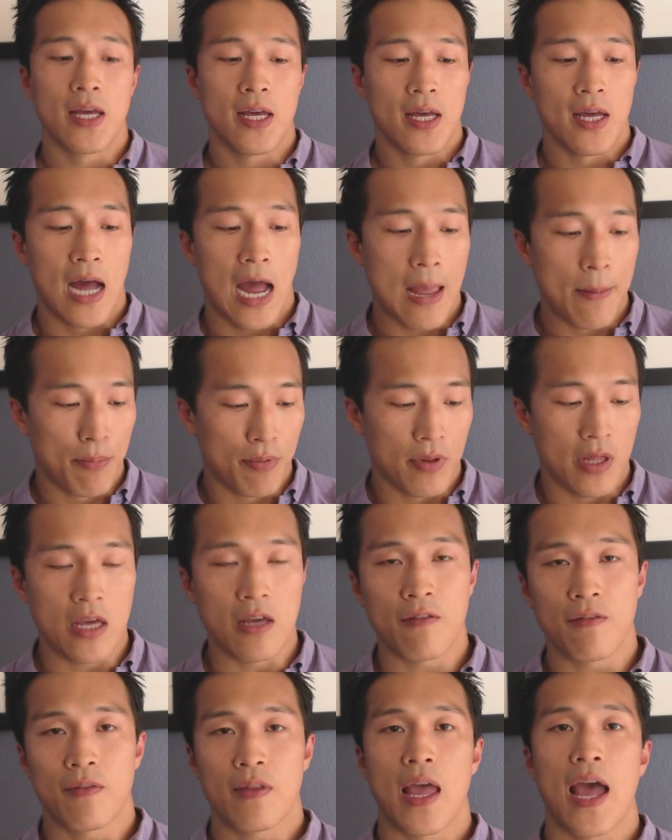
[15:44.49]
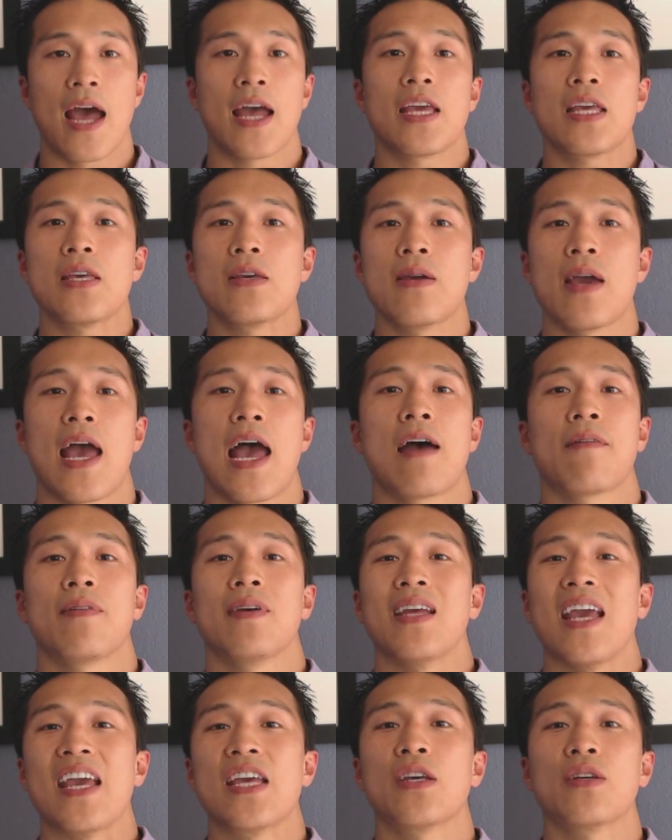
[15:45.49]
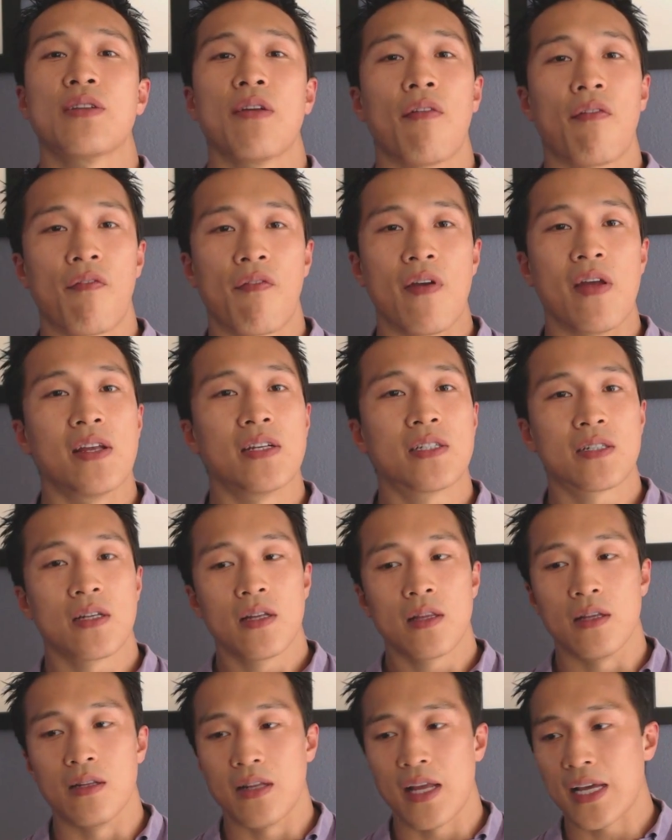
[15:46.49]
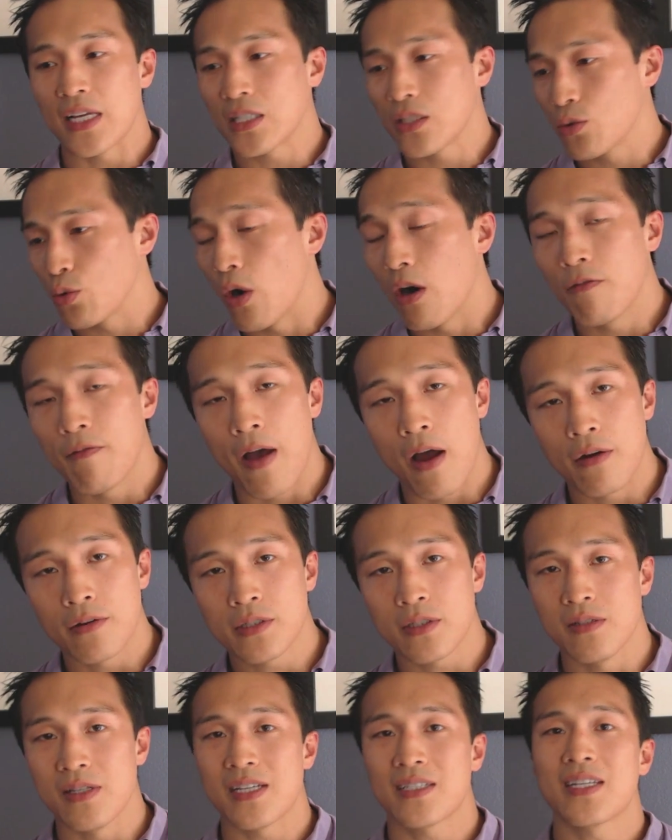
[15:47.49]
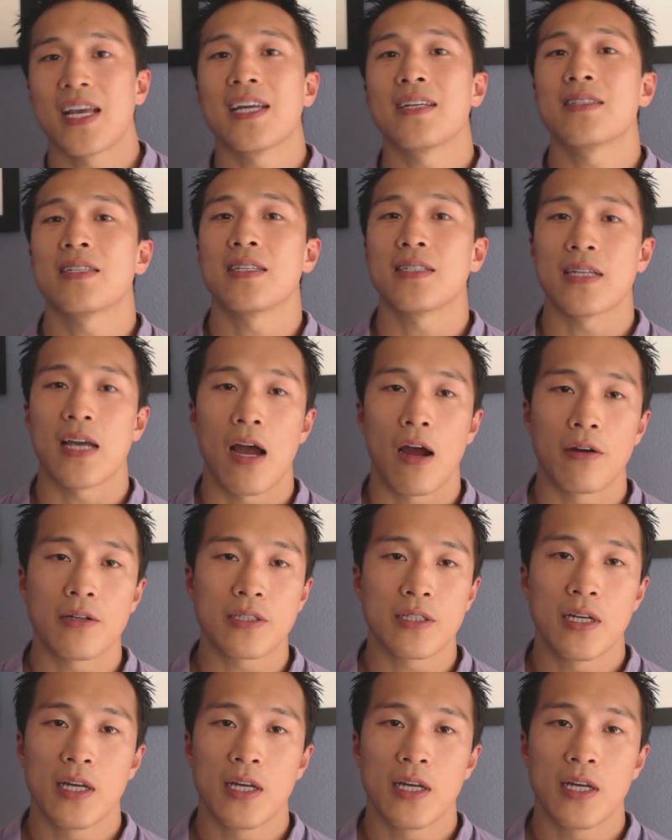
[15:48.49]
I believe that you have it in you to finish the next 12 hours, the next 18 hours.